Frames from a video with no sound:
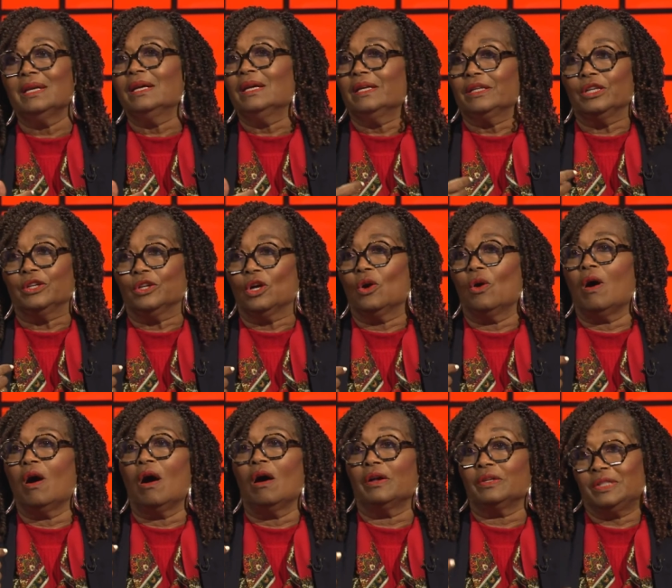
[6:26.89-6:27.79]
you know,
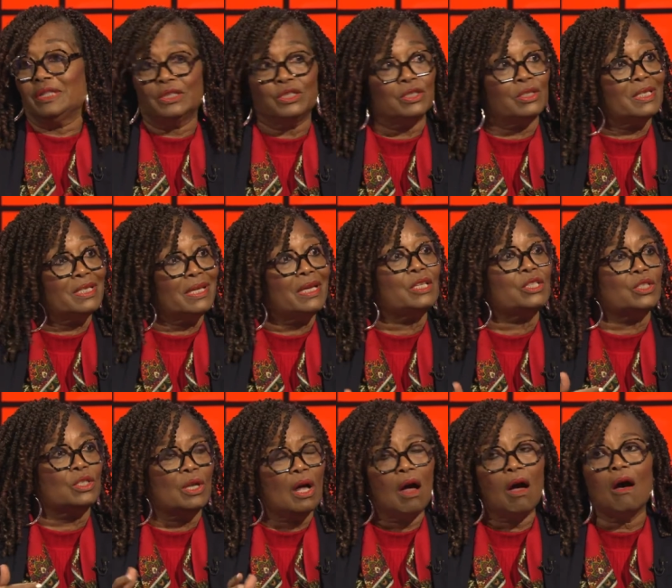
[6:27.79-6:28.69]
uh,
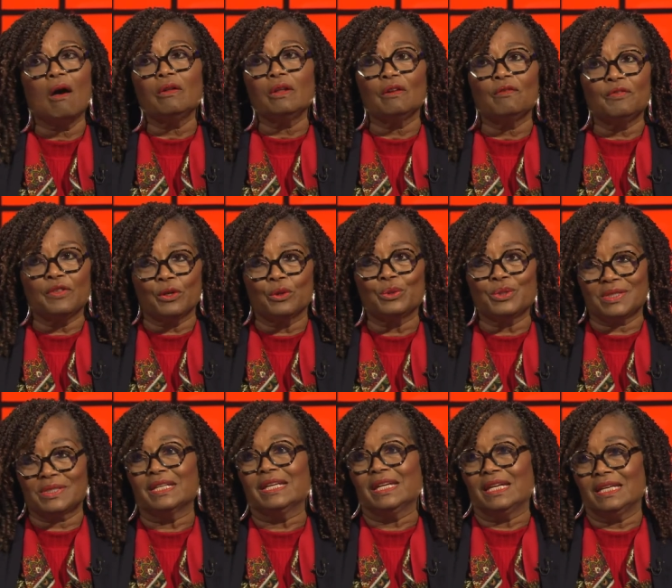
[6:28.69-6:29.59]
digitization, all of those
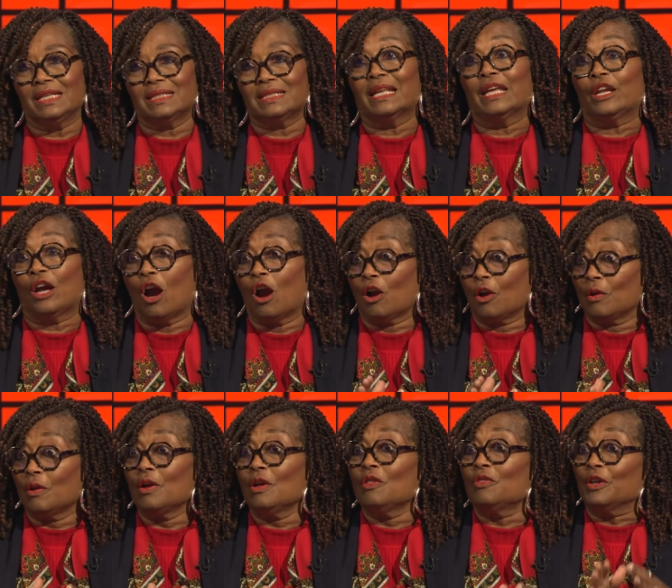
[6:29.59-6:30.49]
things that are
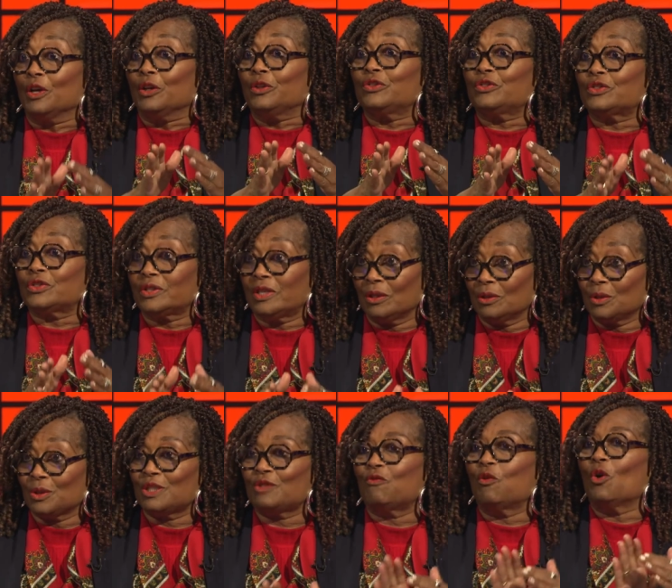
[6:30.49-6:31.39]
the
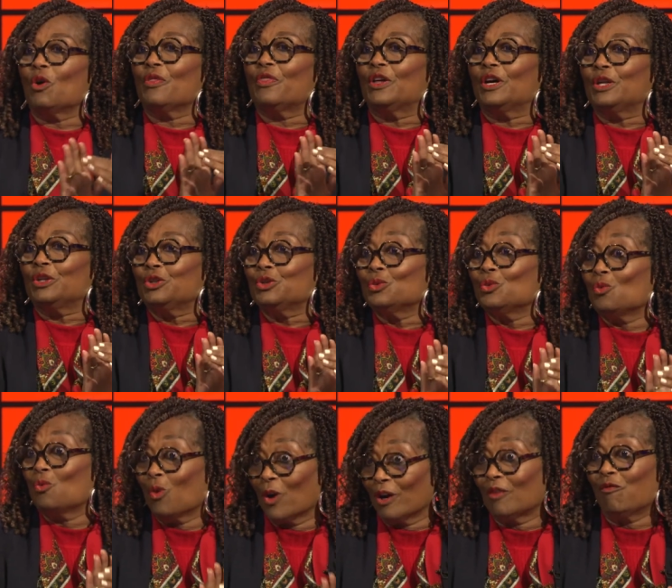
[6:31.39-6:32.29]
skills for the new
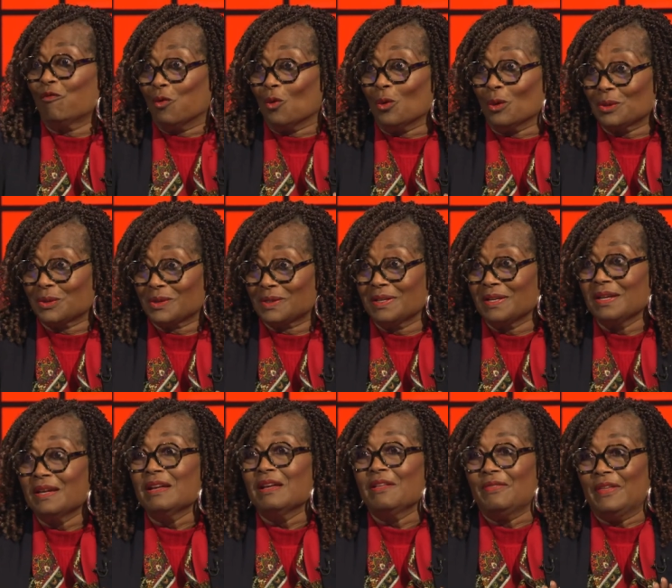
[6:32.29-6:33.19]
workforce
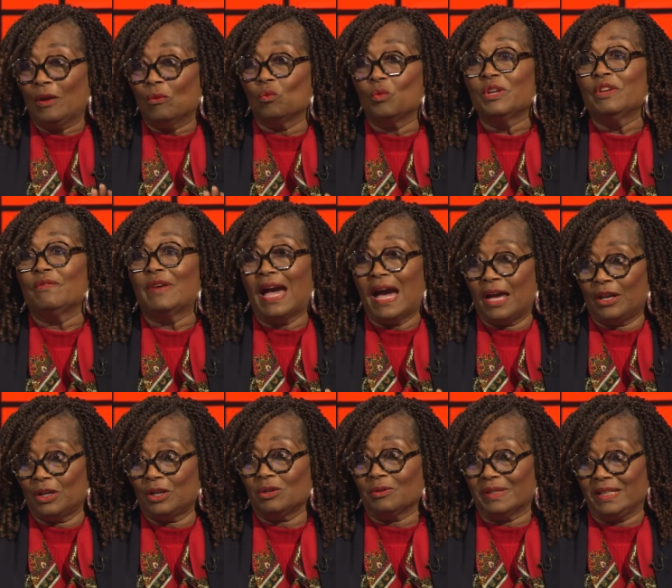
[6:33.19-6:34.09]
that we've got to
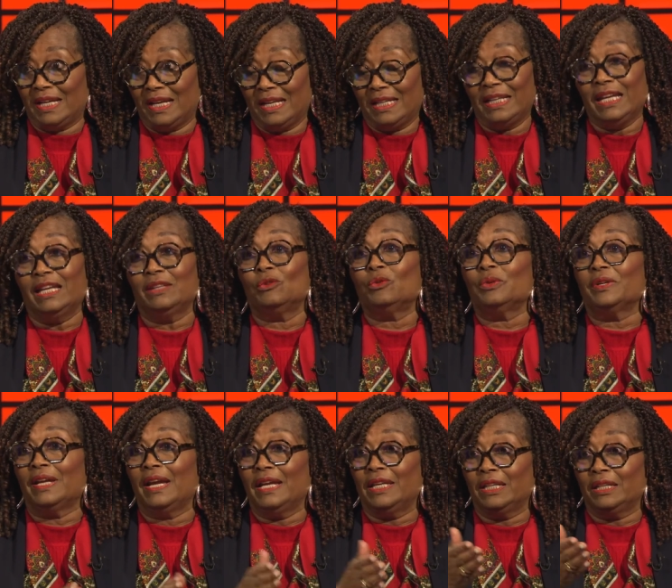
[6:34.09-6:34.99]
create. It
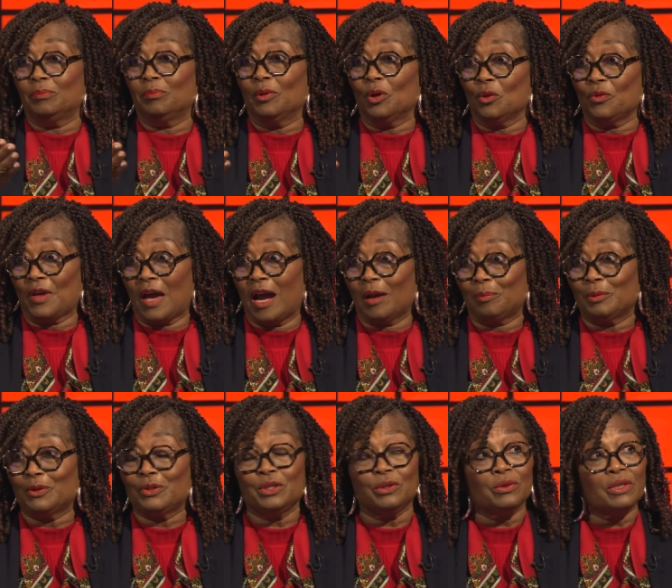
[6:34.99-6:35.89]
created both
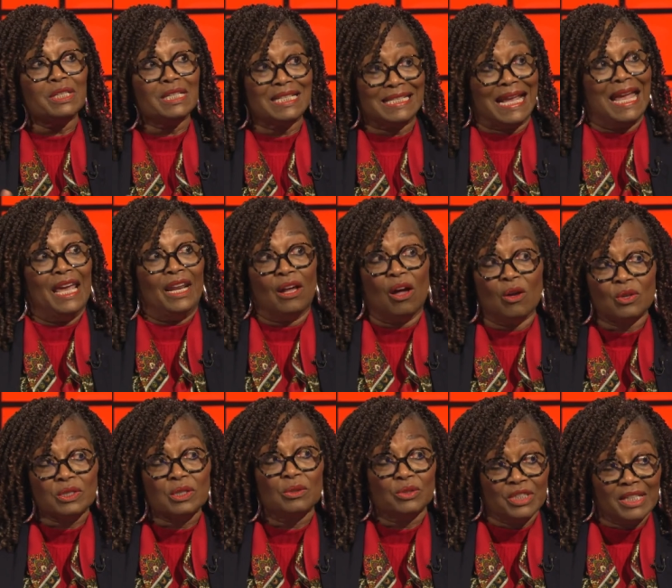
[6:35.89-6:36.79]
opportunities and
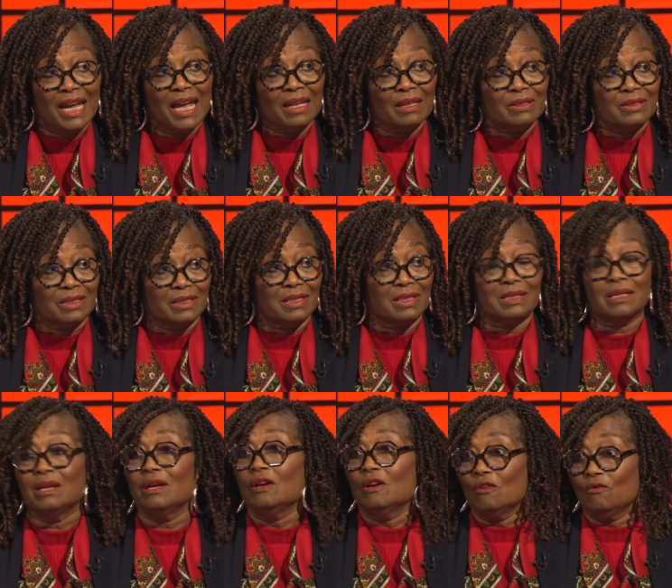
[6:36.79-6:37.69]
also challenges
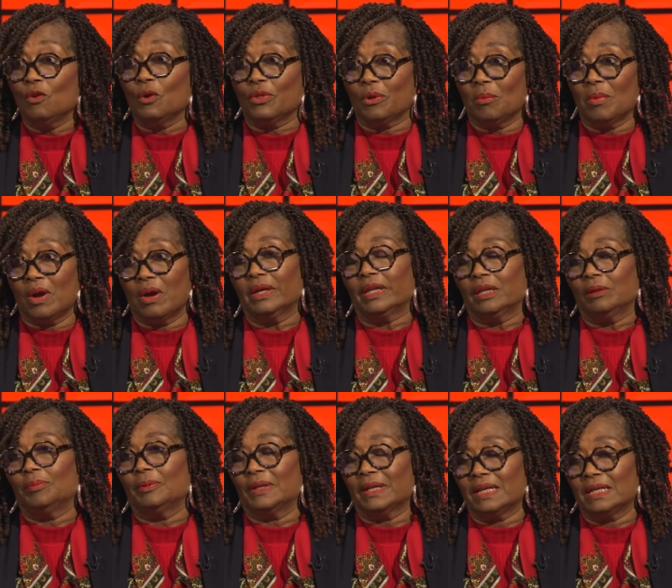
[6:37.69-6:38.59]
for the
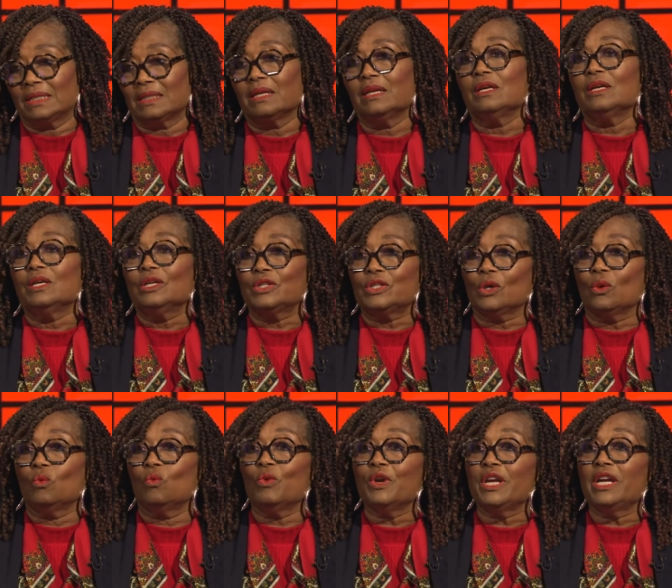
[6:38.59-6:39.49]
marketplace. So
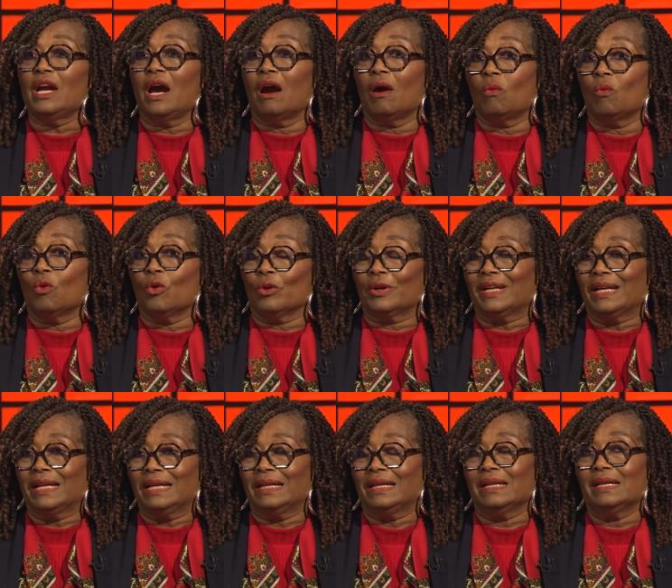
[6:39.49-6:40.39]
we are
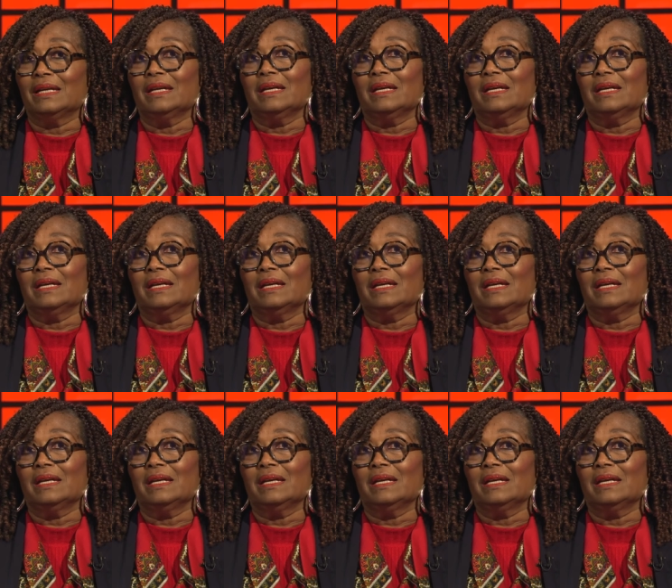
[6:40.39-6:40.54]
working